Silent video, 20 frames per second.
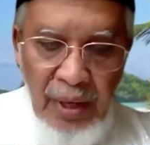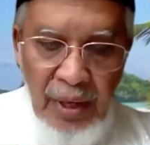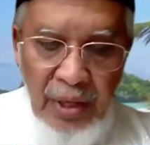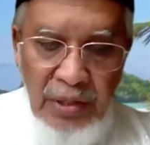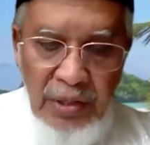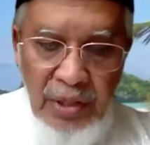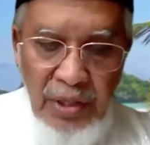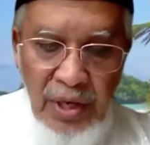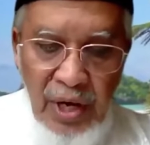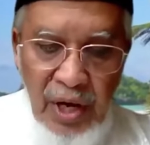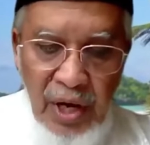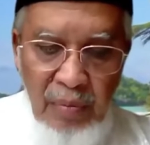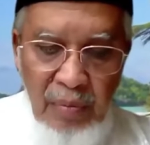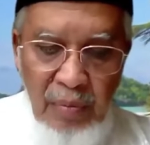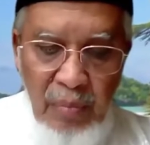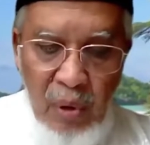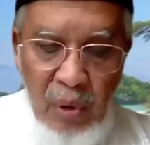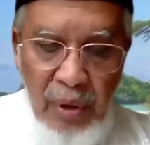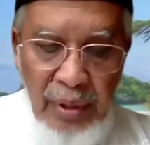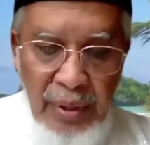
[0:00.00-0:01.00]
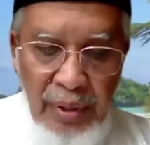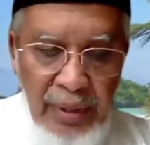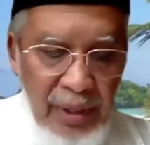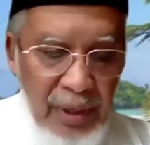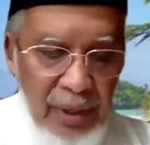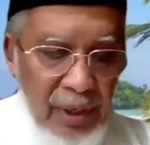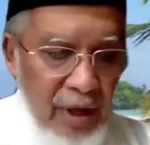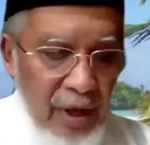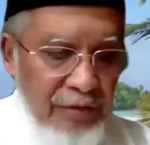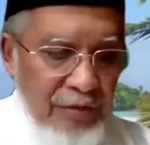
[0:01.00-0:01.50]
As a young boy,
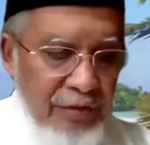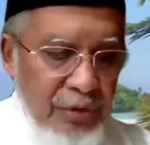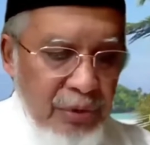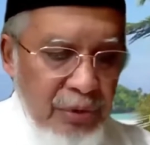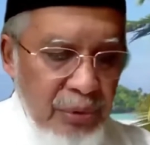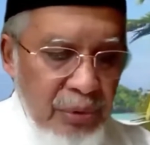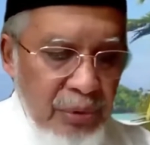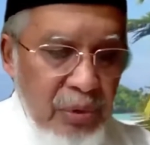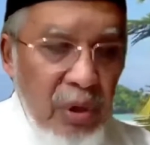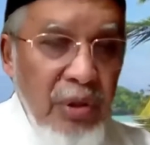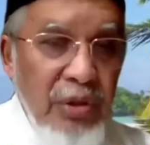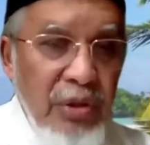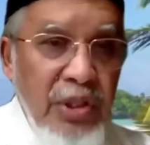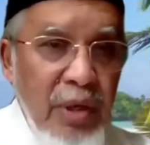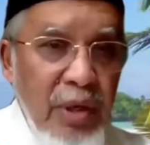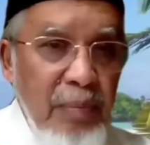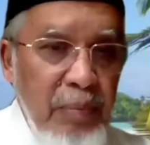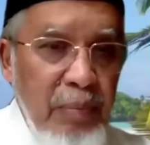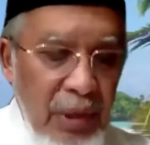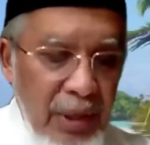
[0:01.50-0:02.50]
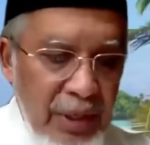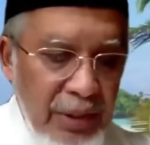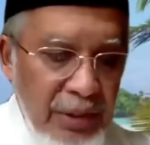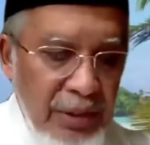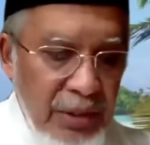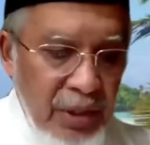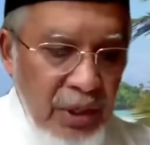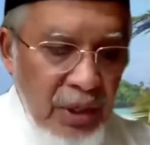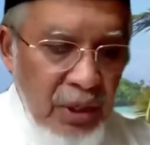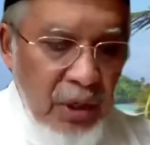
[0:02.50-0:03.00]
he loved to
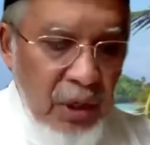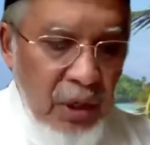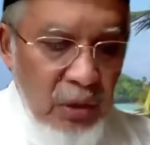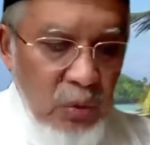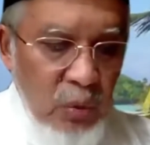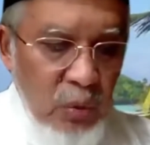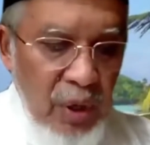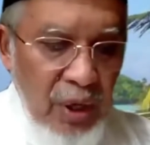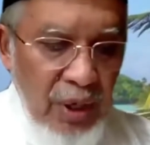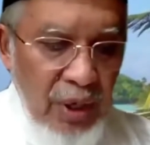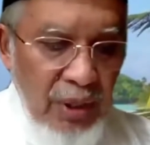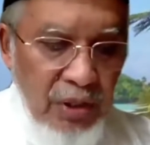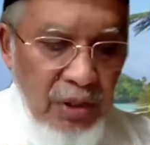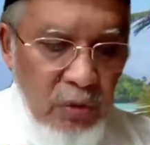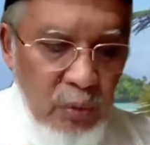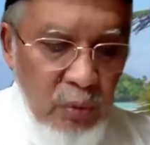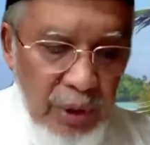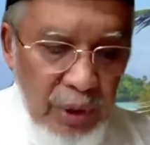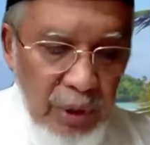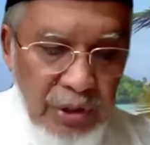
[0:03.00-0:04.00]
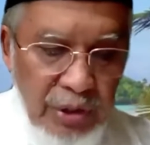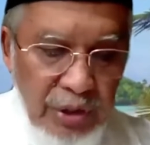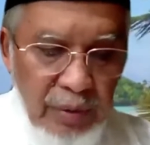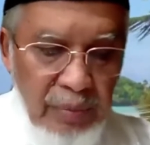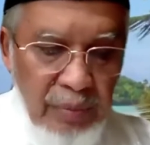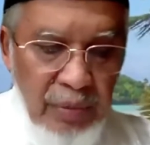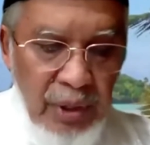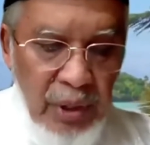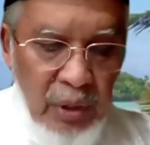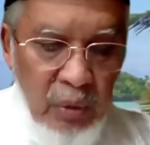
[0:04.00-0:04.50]
contemplate on words of
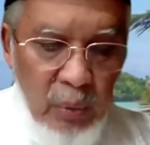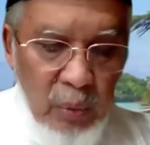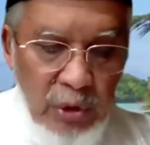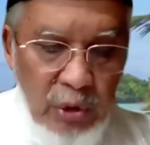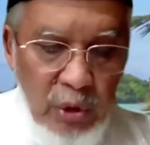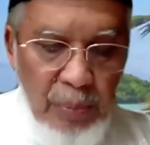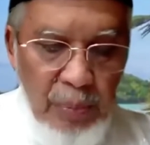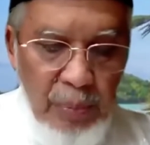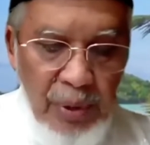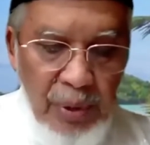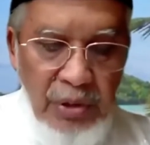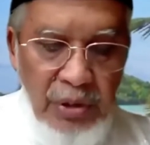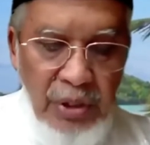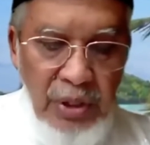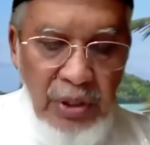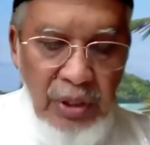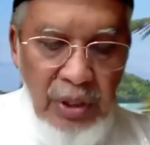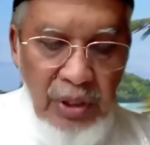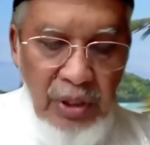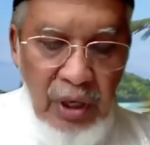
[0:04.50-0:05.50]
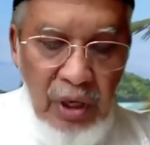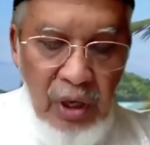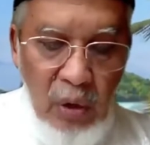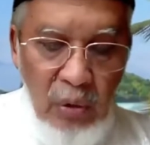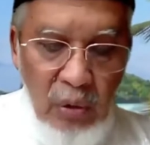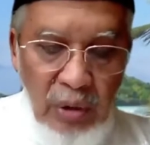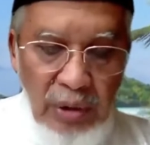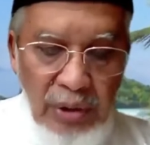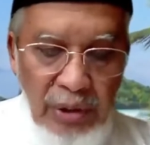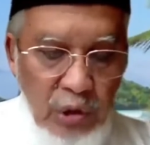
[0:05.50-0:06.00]
wisdom, which were printed in the
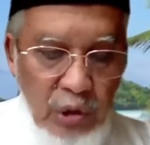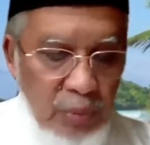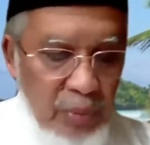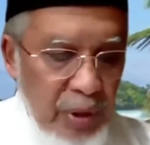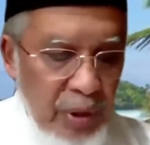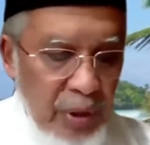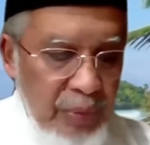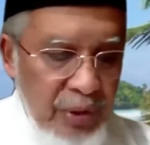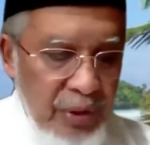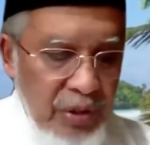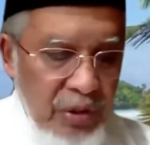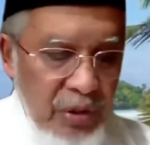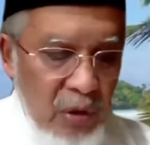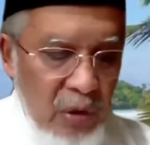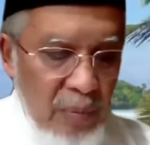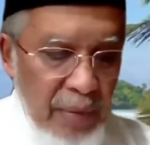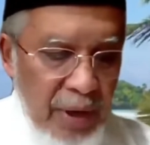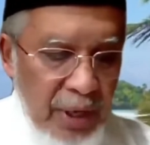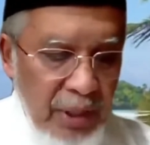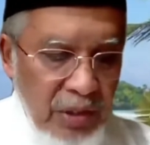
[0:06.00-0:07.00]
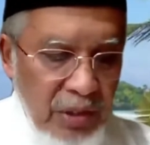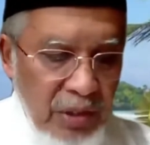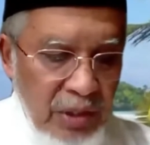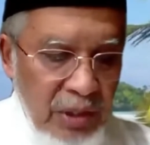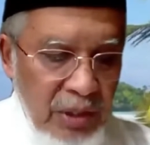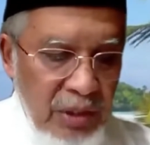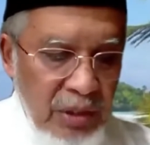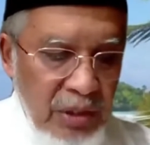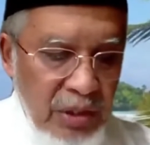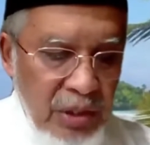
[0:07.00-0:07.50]
local newspapers or
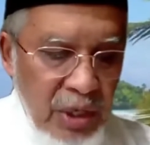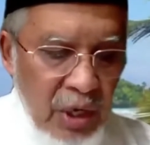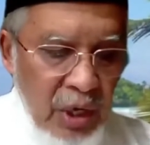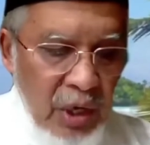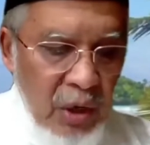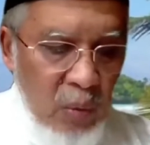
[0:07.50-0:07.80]
magazines.